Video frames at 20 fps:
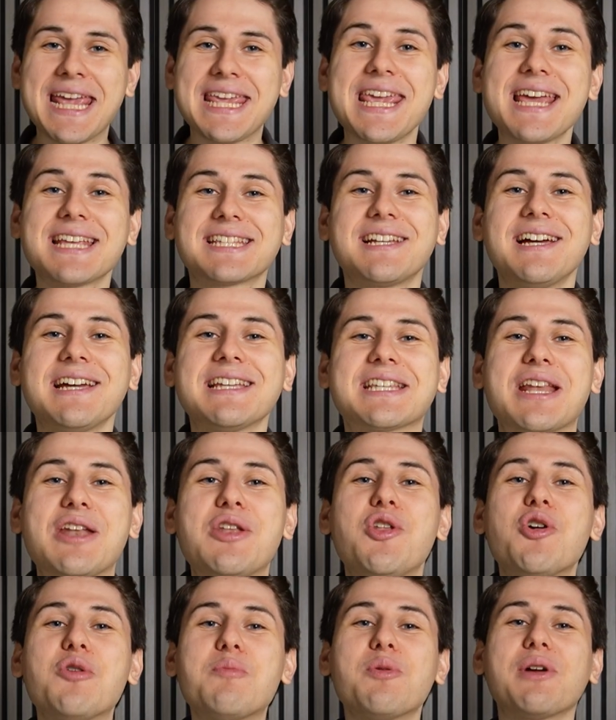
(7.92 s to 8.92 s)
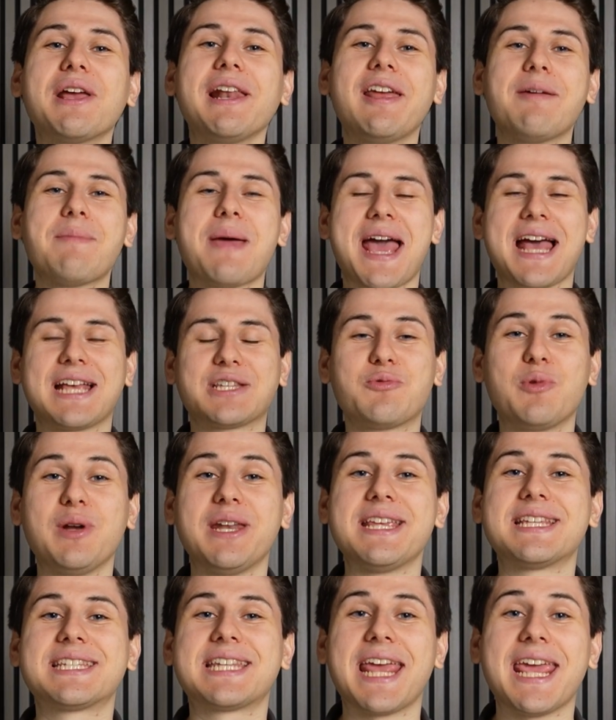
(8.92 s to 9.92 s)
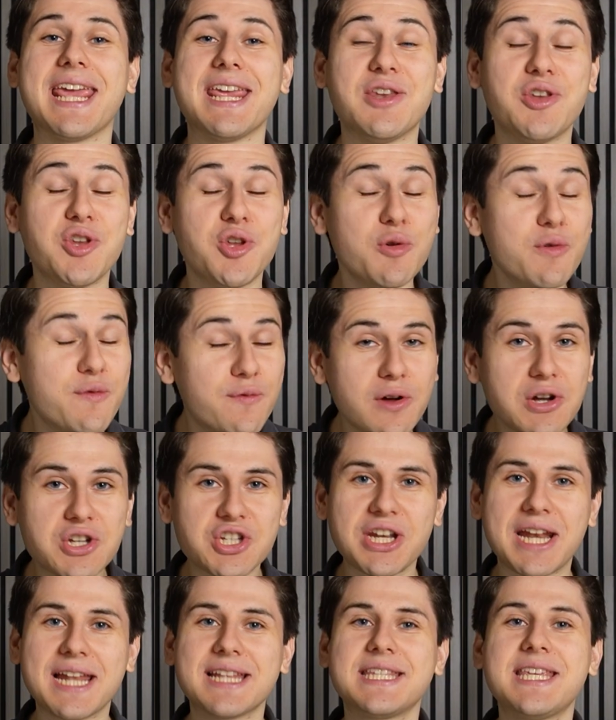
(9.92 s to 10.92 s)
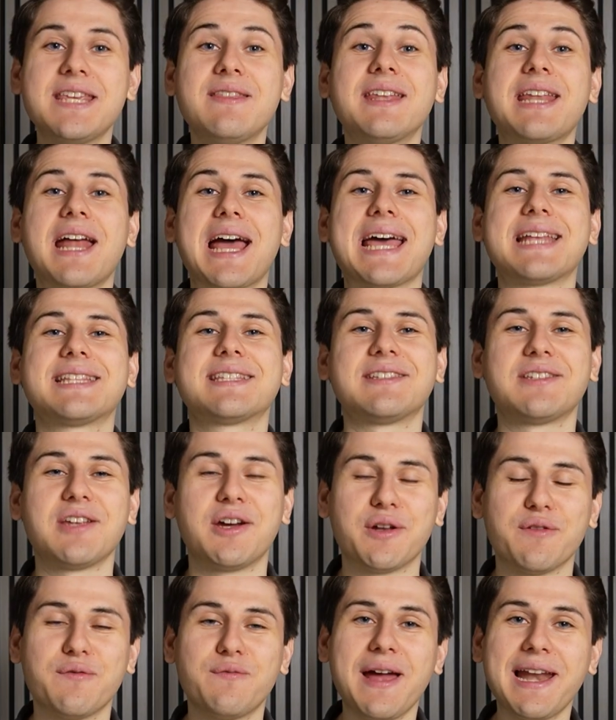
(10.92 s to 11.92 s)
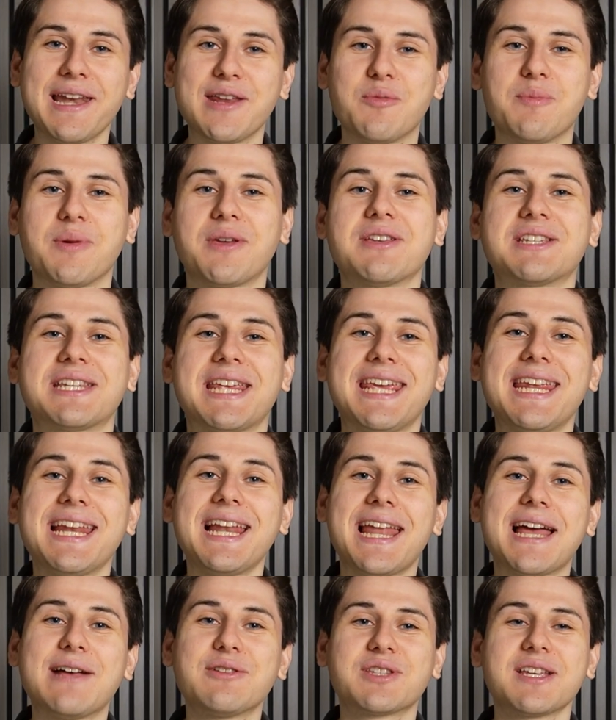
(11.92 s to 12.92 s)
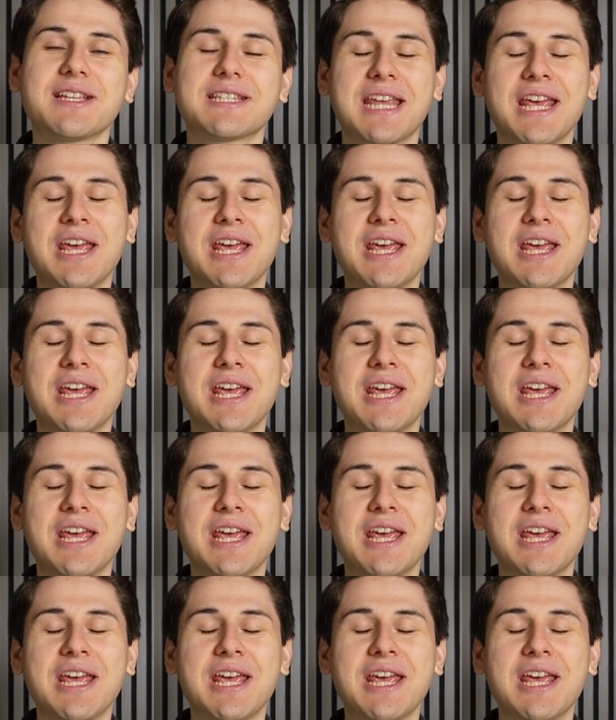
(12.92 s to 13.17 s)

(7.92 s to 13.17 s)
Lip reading: Yes guys, NotebookLM has released a new functionality that adds a ton of value because it allows us